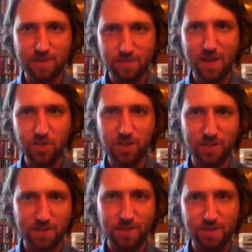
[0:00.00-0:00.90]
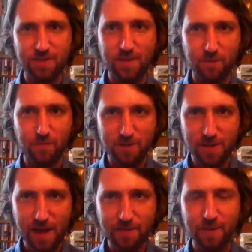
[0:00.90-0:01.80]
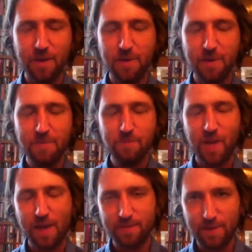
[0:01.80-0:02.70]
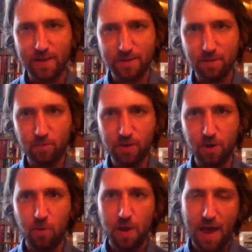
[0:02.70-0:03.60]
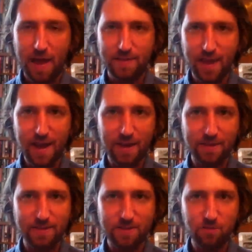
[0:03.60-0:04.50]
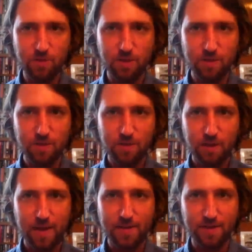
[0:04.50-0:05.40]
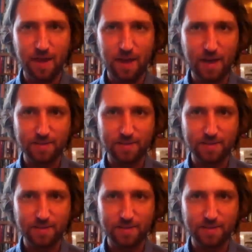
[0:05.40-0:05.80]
magical 67%, and so we go. And they understood it as a